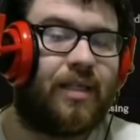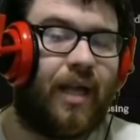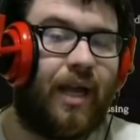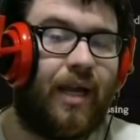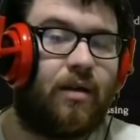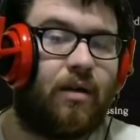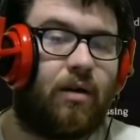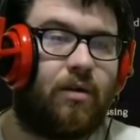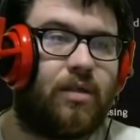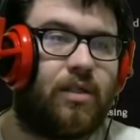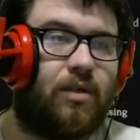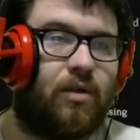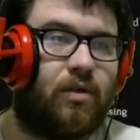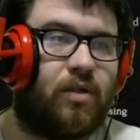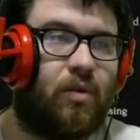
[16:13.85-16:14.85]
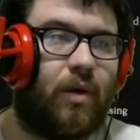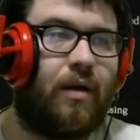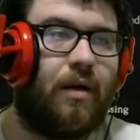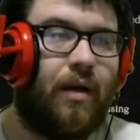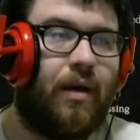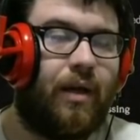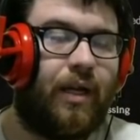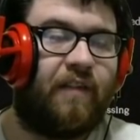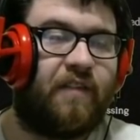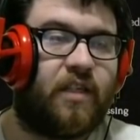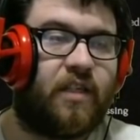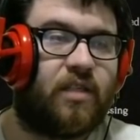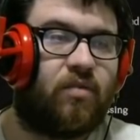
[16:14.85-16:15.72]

and also as well give us